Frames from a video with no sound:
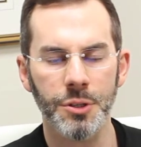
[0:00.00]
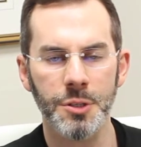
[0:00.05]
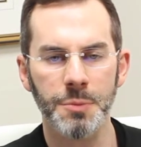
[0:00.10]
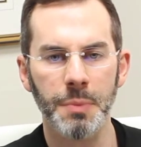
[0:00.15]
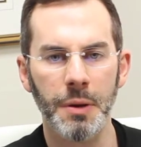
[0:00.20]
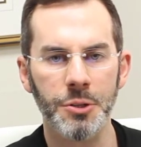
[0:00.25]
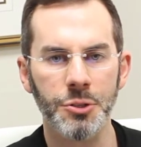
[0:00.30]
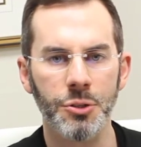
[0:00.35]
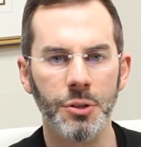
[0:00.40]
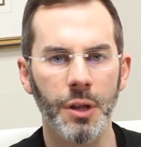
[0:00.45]

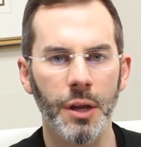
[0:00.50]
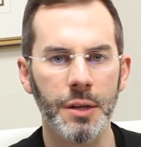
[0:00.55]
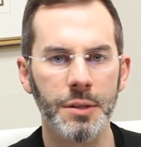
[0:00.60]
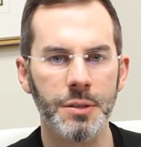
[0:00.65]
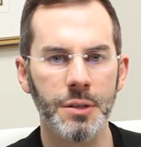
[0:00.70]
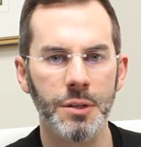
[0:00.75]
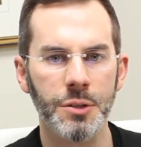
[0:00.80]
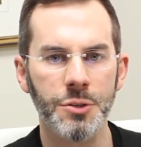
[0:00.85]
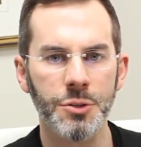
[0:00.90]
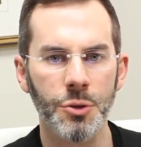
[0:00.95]

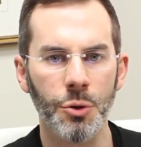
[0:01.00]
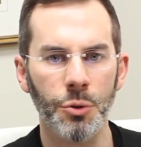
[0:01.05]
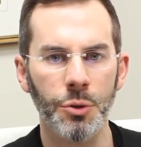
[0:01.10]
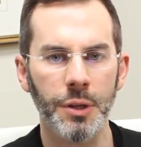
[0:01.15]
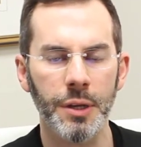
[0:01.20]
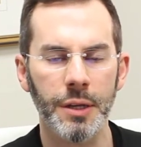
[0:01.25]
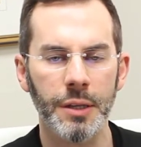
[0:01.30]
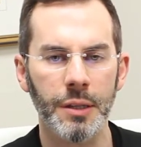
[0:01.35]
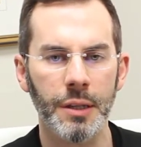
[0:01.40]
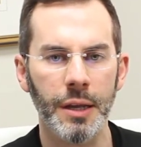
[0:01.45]
specializing
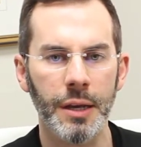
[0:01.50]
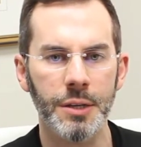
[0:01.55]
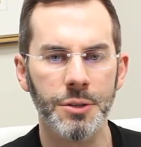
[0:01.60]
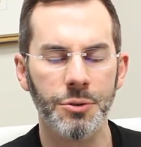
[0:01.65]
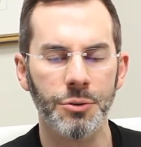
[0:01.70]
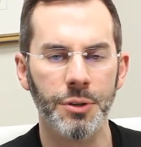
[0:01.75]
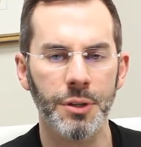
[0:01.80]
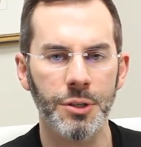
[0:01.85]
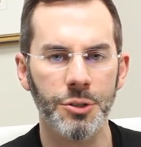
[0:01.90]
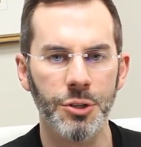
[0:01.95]
solely in
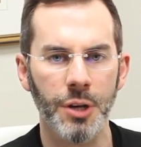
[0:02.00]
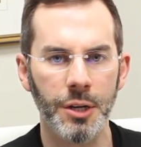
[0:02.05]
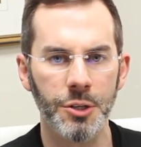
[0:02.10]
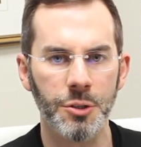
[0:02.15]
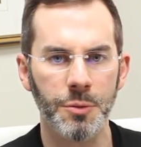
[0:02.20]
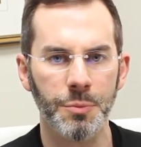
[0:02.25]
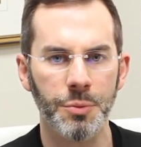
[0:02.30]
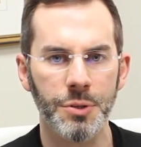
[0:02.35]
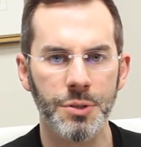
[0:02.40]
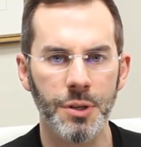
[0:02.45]
laser and
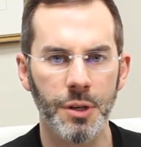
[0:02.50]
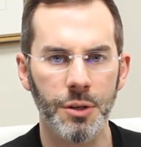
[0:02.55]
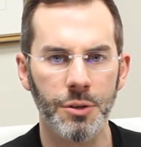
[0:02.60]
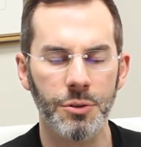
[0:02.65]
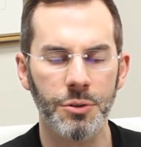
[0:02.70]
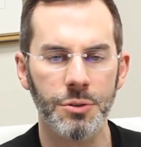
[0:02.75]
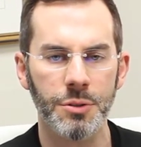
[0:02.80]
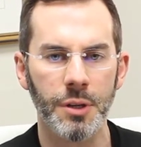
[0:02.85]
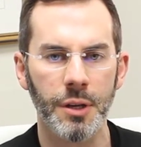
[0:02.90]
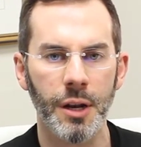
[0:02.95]
injection procedures,